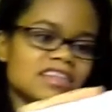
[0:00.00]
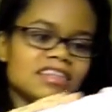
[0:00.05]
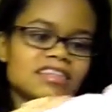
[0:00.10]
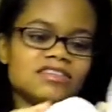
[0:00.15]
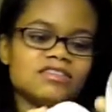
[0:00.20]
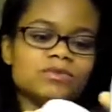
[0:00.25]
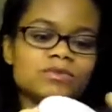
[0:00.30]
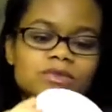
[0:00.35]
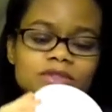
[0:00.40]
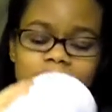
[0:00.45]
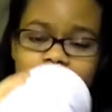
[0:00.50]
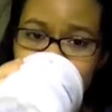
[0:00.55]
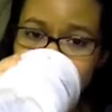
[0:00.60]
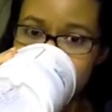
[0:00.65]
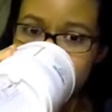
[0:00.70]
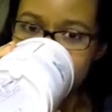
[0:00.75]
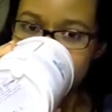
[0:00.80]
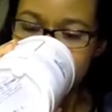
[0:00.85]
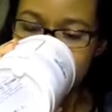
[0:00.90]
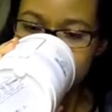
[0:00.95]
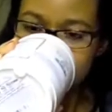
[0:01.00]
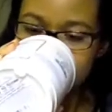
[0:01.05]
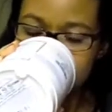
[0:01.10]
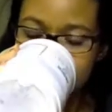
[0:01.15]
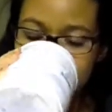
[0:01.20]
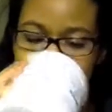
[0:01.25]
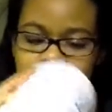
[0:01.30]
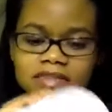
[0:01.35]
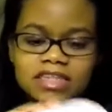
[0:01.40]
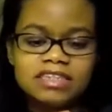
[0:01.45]
this one.
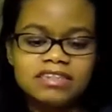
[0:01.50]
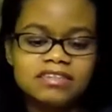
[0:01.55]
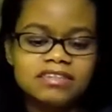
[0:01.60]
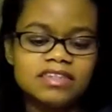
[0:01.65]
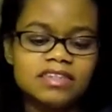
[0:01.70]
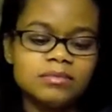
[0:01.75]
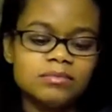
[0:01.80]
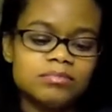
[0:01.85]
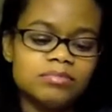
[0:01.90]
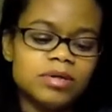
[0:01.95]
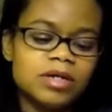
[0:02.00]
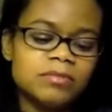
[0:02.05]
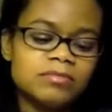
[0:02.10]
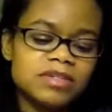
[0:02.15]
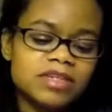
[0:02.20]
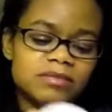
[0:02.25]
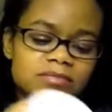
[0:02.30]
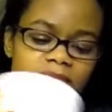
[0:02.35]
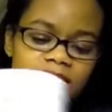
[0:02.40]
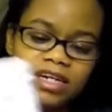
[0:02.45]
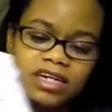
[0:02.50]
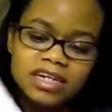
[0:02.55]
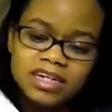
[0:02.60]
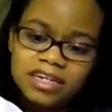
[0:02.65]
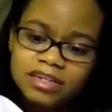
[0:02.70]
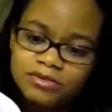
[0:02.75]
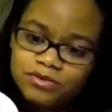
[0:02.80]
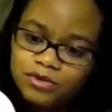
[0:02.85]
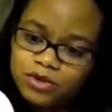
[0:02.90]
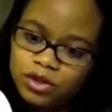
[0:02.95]
It's in pumpkin pie
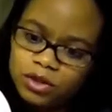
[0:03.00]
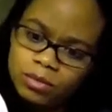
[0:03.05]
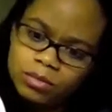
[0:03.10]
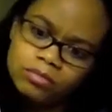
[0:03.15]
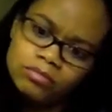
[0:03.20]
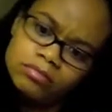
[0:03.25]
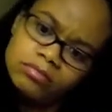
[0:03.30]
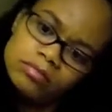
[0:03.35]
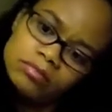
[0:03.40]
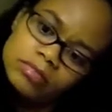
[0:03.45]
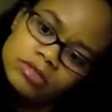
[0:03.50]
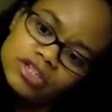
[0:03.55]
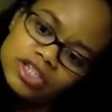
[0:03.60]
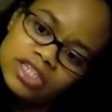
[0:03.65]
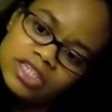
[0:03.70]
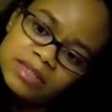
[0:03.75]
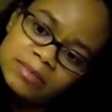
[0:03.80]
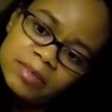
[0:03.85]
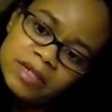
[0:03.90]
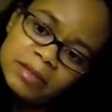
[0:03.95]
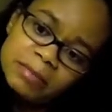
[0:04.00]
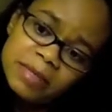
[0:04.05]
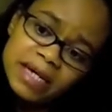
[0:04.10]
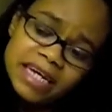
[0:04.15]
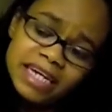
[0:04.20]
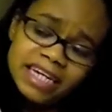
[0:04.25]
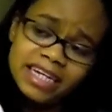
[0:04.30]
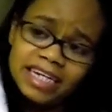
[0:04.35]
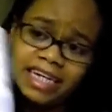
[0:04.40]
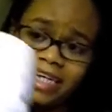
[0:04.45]
from Chesapeake
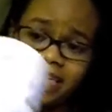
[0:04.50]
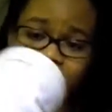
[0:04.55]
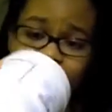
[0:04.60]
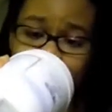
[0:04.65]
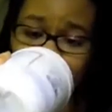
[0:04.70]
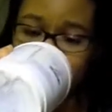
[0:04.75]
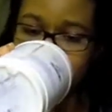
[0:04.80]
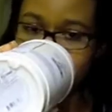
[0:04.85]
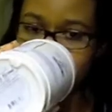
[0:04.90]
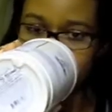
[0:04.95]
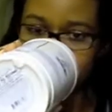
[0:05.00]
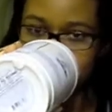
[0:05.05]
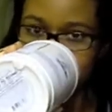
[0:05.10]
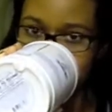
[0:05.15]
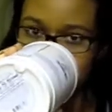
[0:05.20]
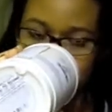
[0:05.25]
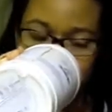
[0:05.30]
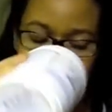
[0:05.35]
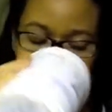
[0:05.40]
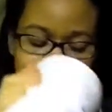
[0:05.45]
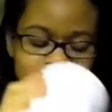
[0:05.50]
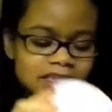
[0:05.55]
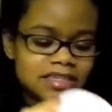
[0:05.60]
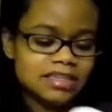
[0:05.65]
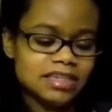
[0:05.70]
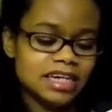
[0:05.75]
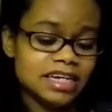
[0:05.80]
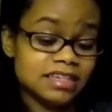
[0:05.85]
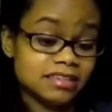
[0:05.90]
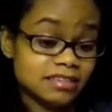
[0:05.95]
Bay Candle, and
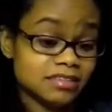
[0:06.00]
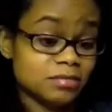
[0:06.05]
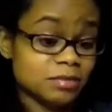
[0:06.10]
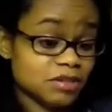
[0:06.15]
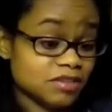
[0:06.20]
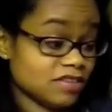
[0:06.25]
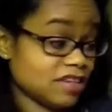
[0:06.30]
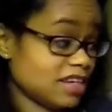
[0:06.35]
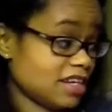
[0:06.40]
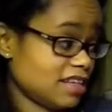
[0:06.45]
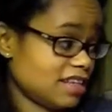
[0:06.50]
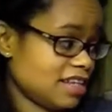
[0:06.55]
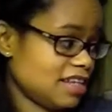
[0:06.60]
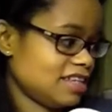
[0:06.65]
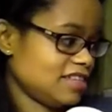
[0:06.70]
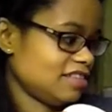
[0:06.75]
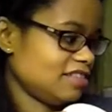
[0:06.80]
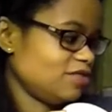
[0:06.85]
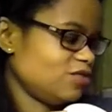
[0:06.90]
that smells like that. It's